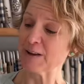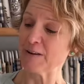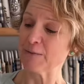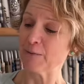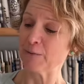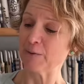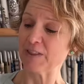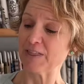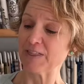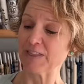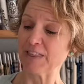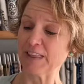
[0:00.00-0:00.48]

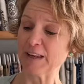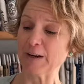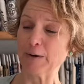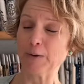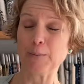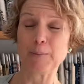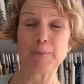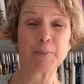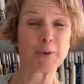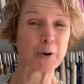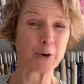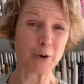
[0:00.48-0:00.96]
with little
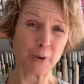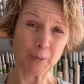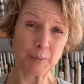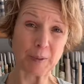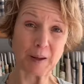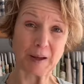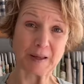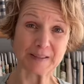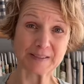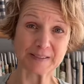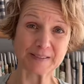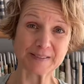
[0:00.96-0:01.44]
pearl
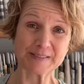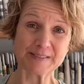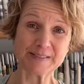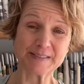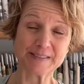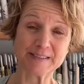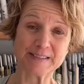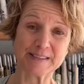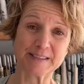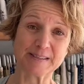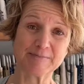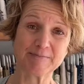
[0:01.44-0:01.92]

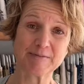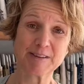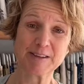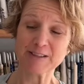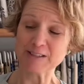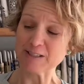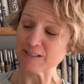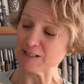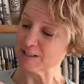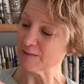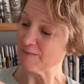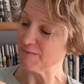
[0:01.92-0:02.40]
buttons and
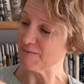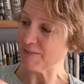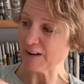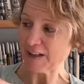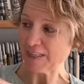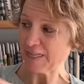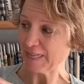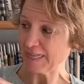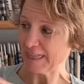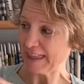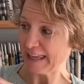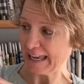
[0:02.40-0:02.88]
just some
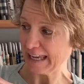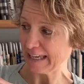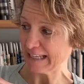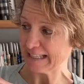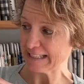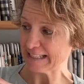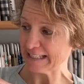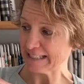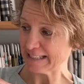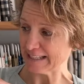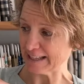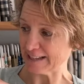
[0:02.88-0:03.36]
fun
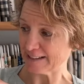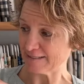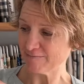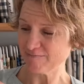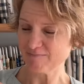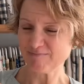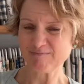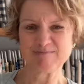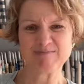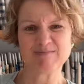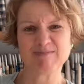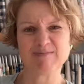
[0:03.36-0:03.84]
things, that
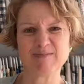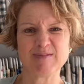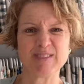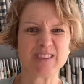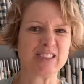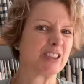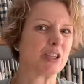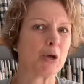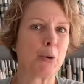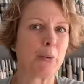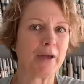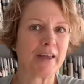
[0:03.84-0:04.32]

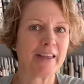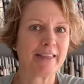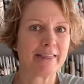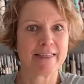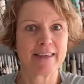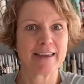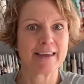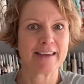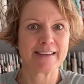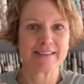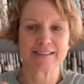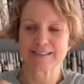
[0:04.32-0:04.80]
sewing
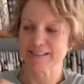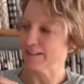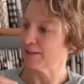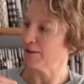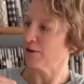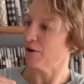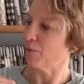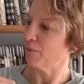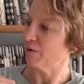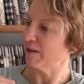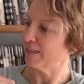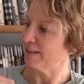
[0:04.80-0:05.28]
things that
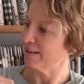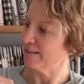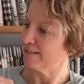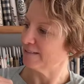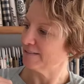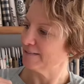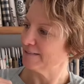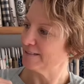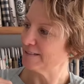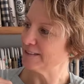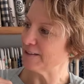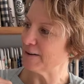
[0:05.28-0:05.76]
go with it.
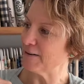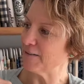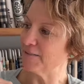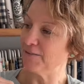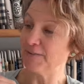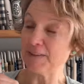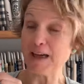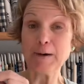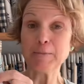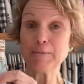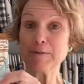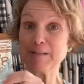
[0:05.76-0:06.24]
So
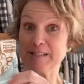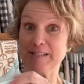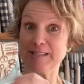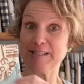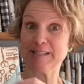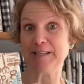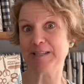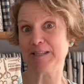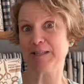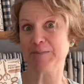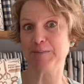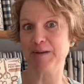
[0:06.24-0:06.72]
that one's a
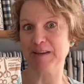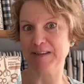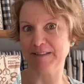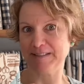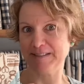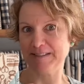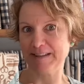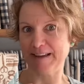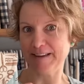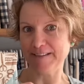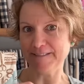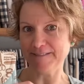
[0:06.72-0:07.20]
6-piece
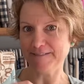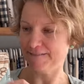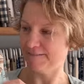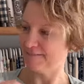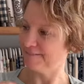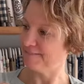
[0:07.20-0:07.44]
set.